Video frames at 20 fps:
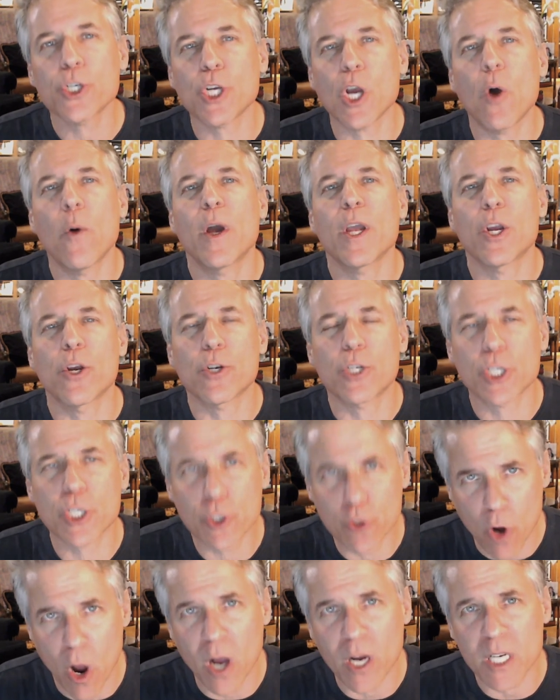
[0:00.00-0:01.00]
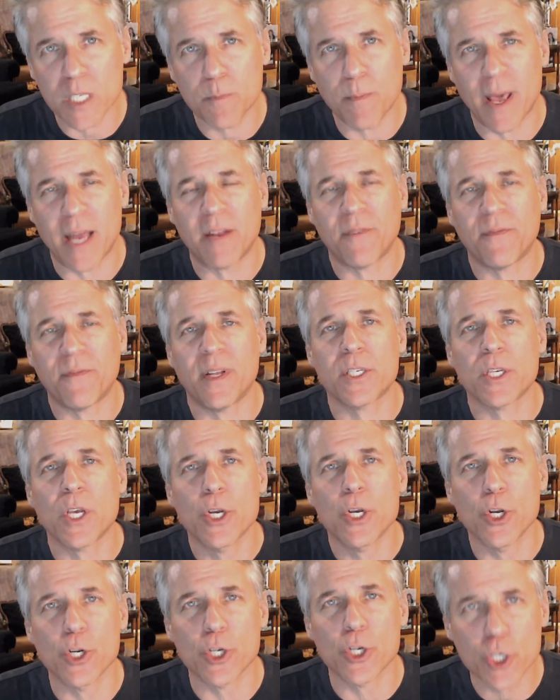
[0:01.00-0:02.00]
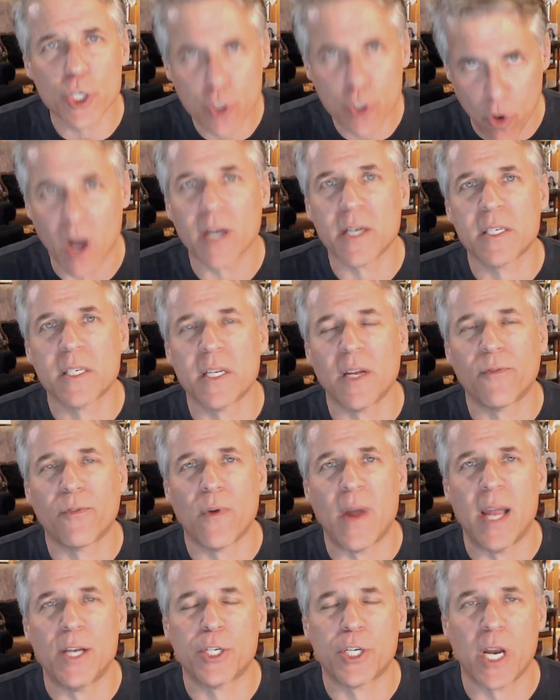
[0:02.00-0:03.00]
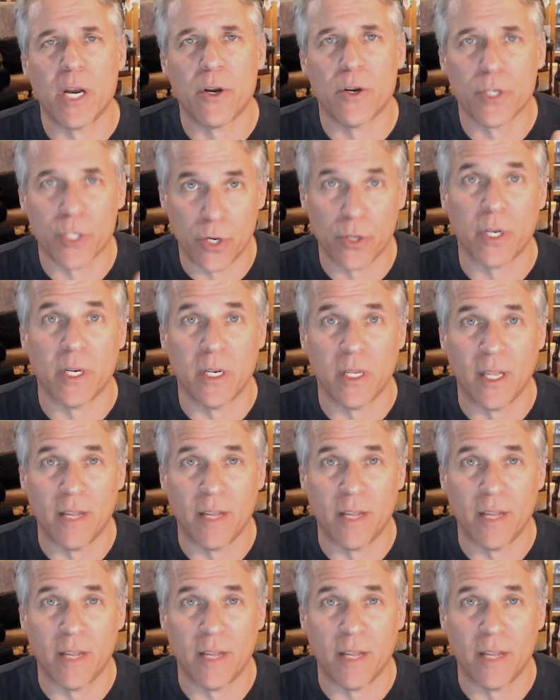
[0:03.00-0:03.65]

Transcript: showing your strongest benefits, your strongest differentiators you can